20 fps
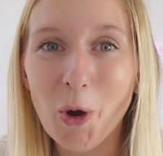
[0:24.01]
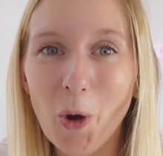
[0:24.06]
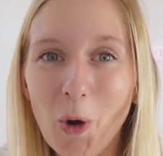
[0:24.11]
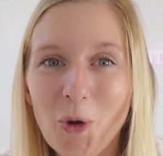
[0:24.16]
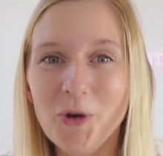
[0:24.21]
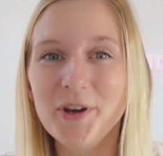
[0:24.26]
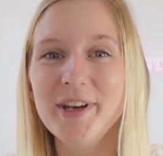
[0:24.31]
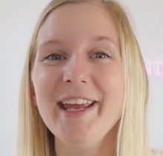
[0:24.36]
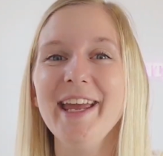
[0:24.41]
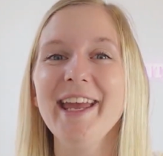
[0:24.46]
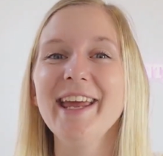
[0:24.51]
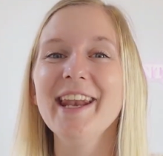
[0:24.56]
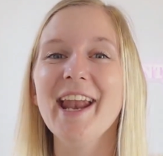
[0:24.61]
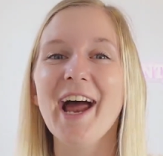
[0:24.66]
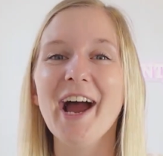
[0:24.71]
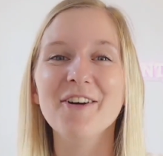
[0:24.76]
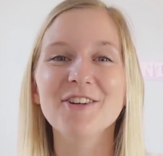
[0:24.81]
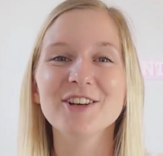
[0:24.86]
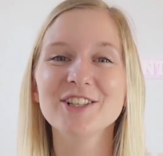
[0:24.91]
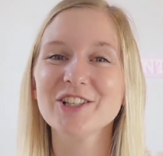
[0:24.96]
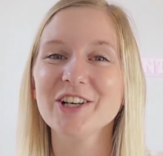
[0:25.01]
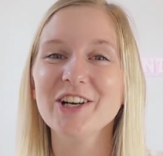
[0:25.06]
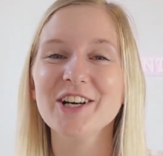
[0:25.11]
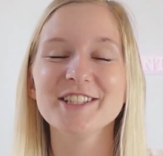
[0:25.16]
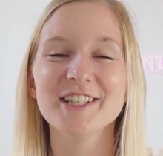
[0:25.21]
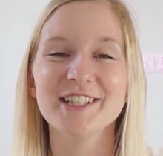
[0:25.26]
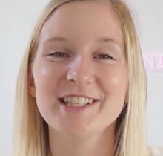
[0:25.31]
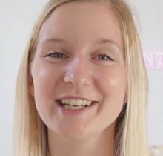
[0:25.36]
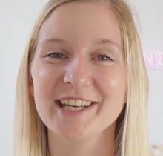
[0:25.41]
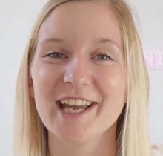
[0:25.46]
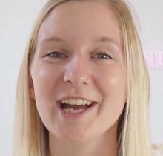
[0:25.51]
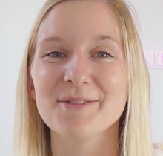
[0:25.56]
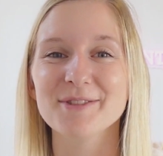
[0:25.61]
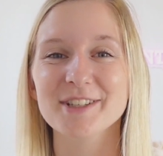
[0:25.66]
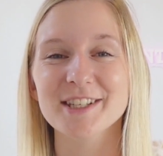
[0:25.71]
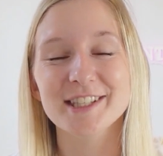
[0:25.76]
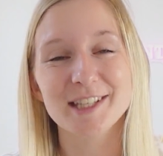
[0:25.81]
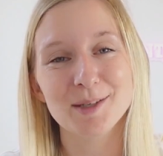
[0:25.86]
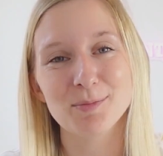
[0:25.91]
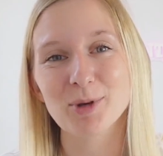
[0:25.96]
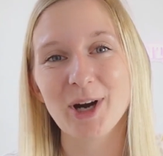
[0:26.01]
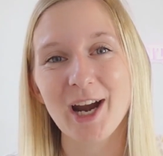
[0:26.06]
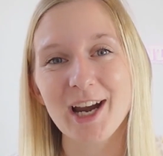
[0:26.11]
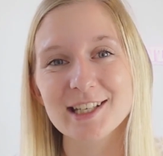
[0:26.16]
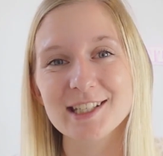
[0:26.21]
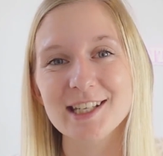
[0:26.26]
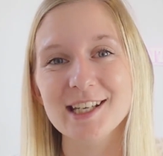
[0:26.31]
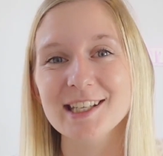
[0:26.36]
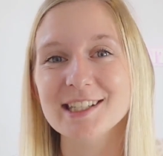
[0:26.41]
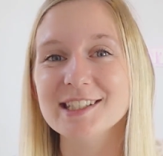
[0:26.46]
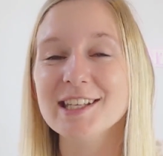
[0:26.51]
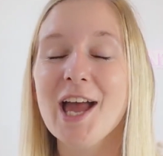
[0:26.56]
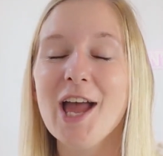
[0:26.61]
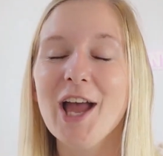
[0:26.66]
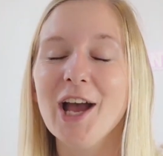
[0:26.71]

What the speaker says: on in our chartered accountancy practice,